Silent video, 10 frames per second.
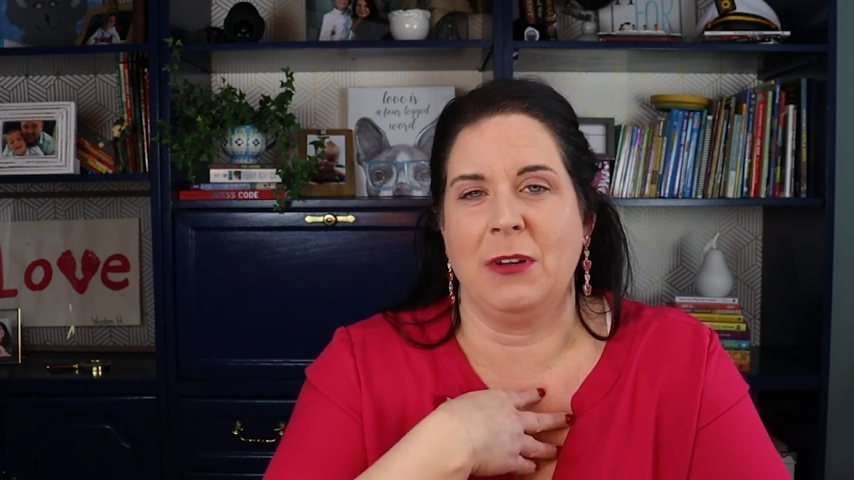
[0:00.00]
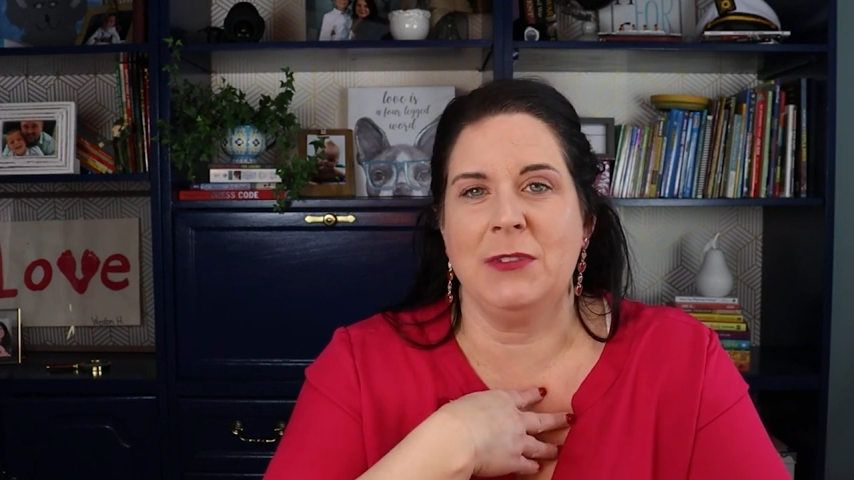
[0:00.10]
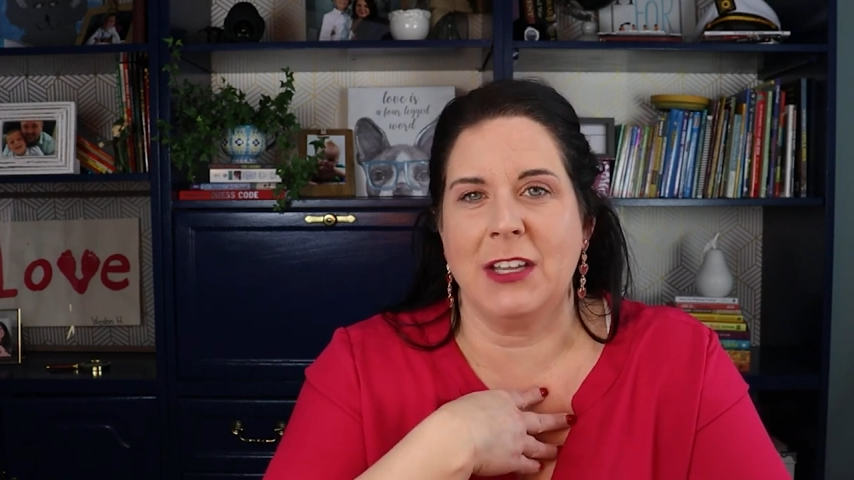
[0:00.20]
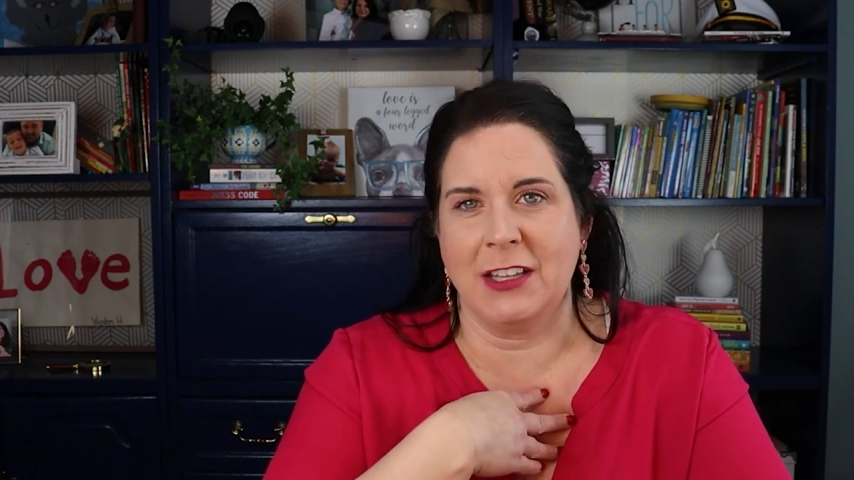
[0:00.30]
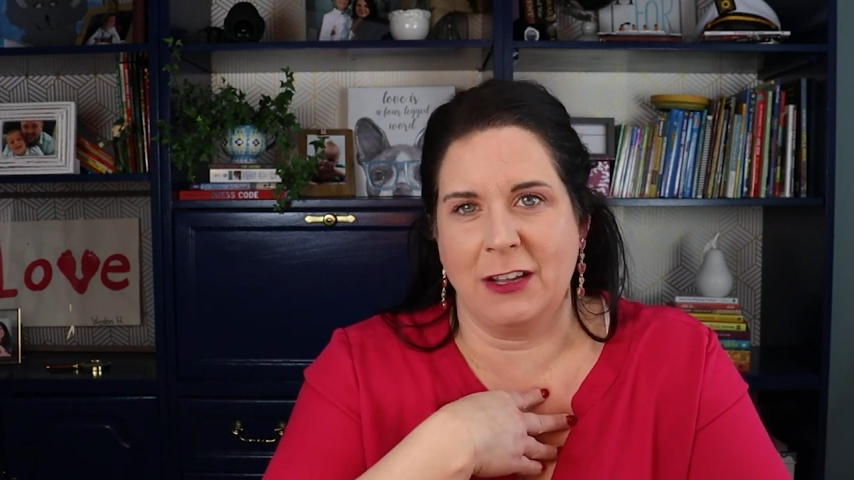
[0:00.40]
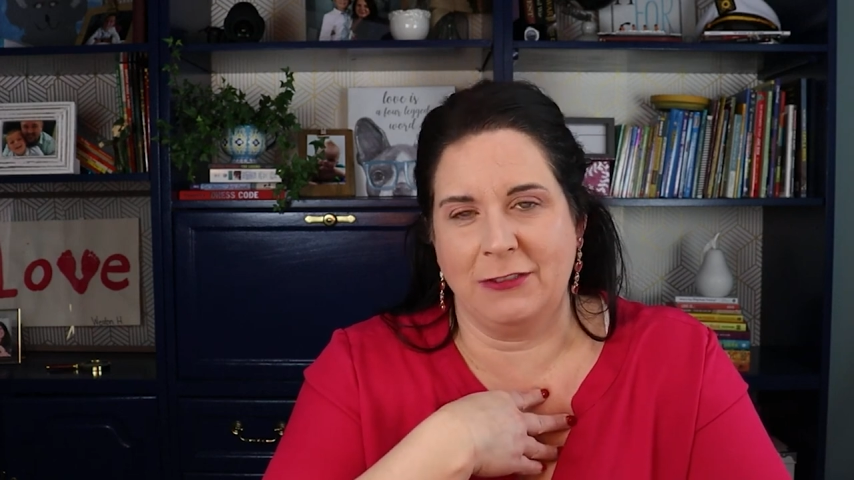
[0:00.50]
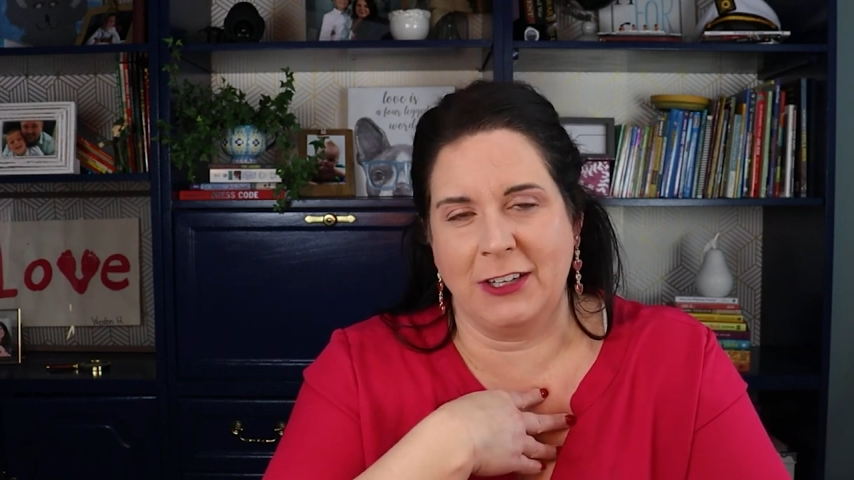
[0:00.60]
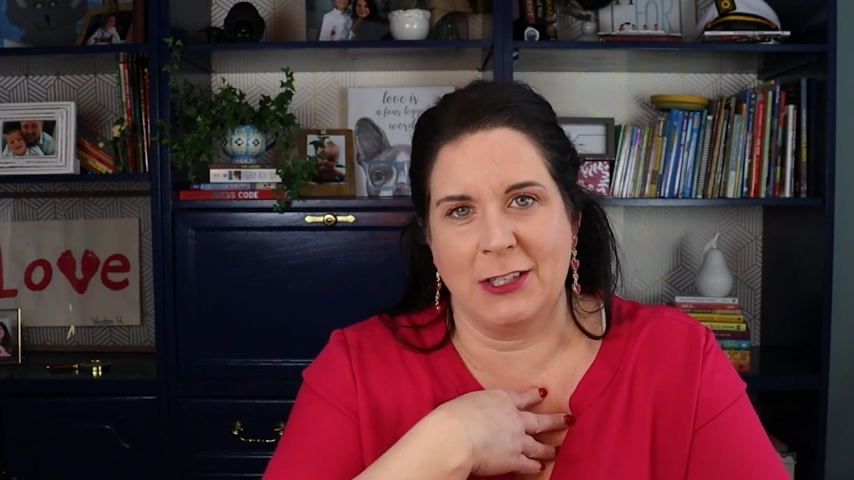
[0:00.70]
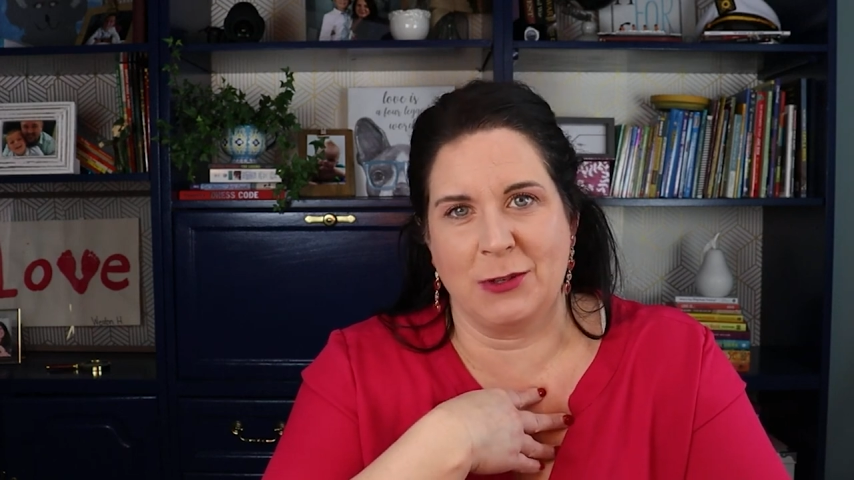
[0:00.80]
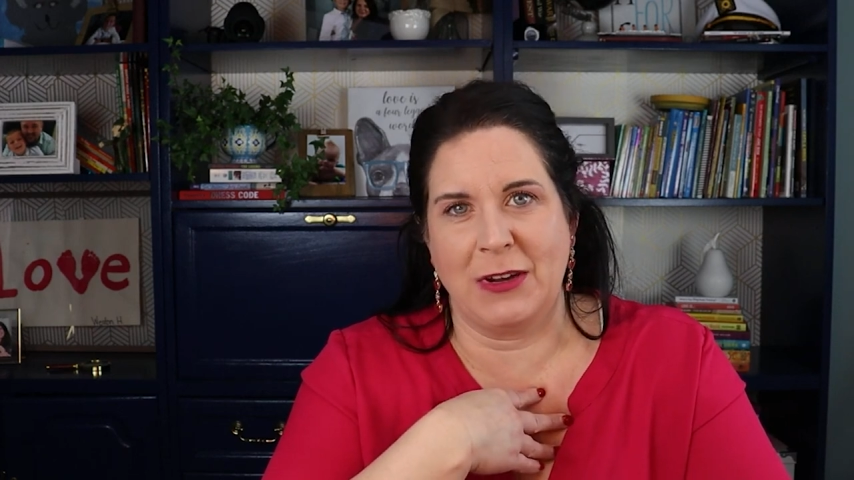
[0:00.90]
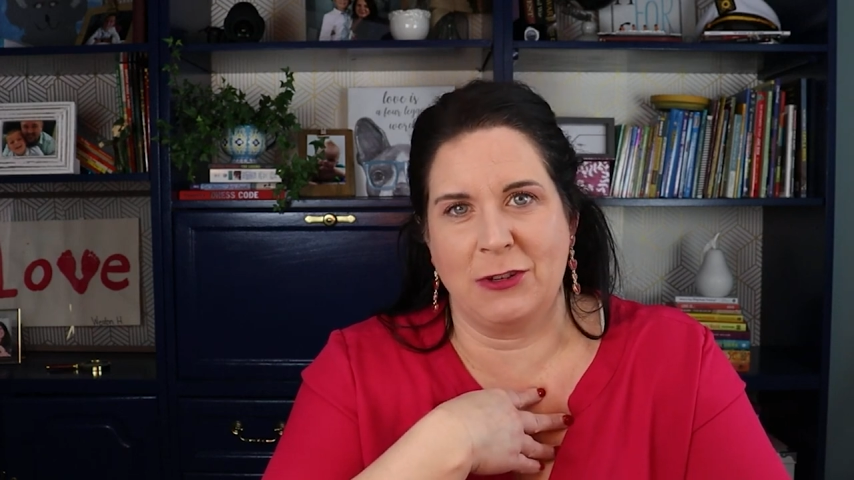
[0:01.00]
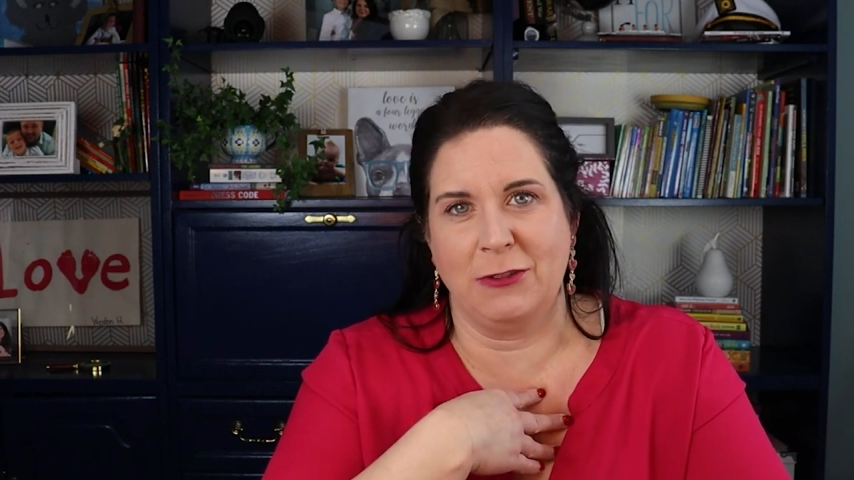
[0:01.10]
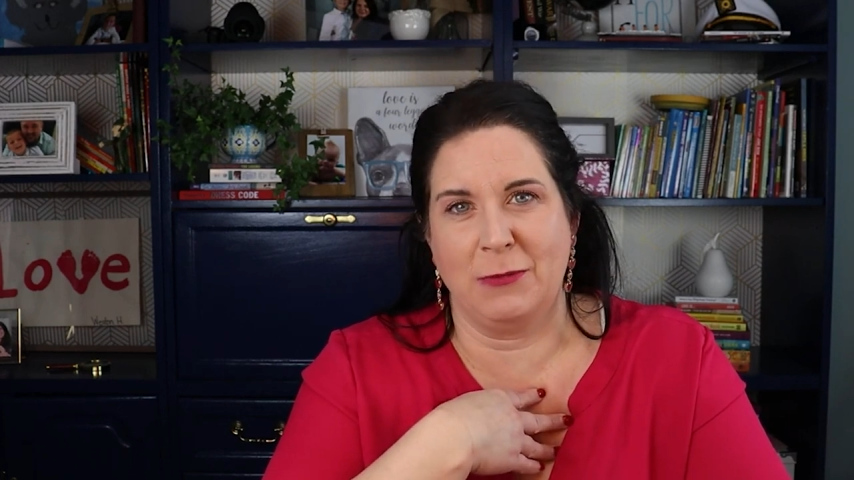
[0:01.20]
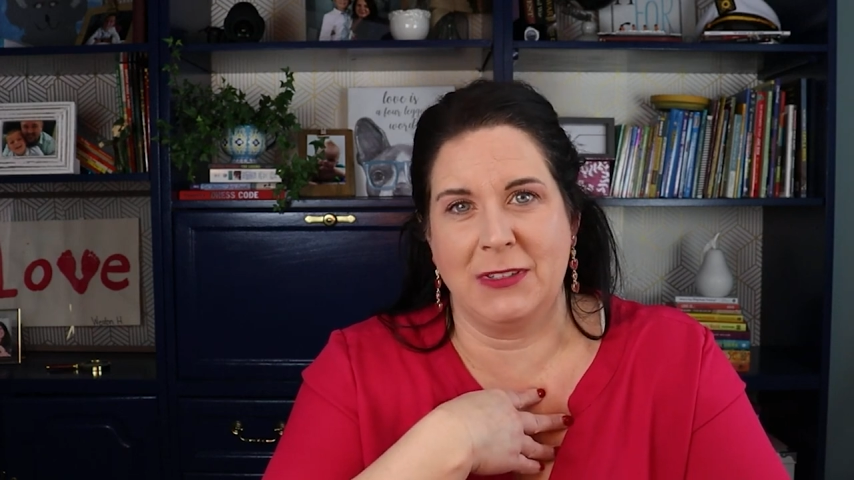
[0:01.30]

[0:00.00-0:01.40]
I'm setting that financial boundary for